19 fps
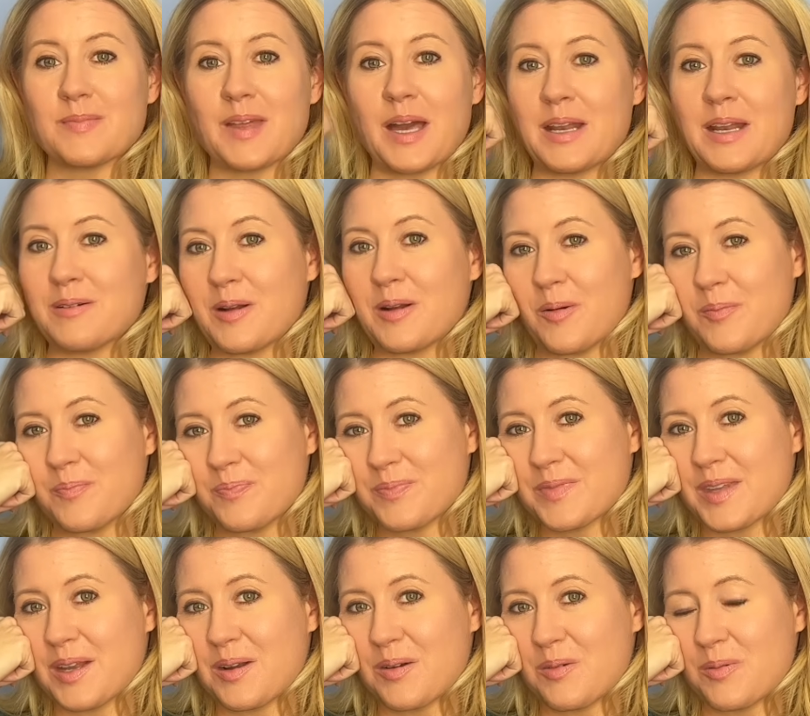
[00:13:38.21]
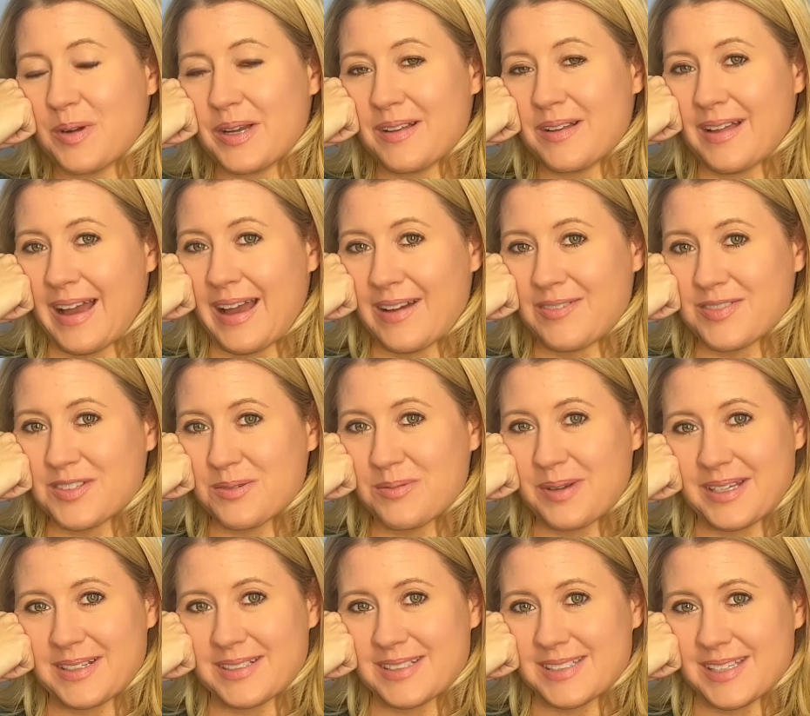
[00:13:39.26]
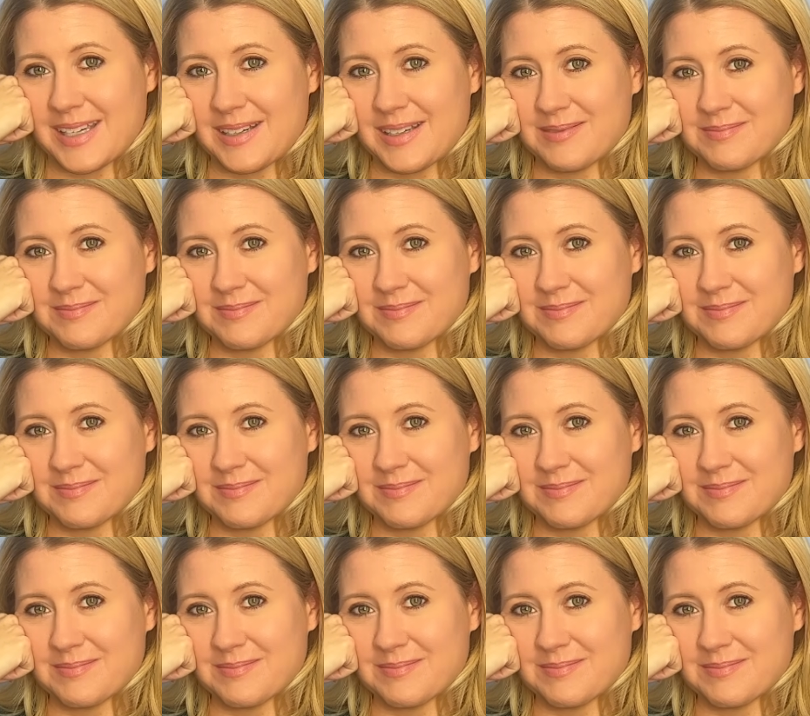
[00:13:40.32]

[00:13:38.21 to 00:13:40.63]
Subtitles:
I don't know. We'll have to wait and see.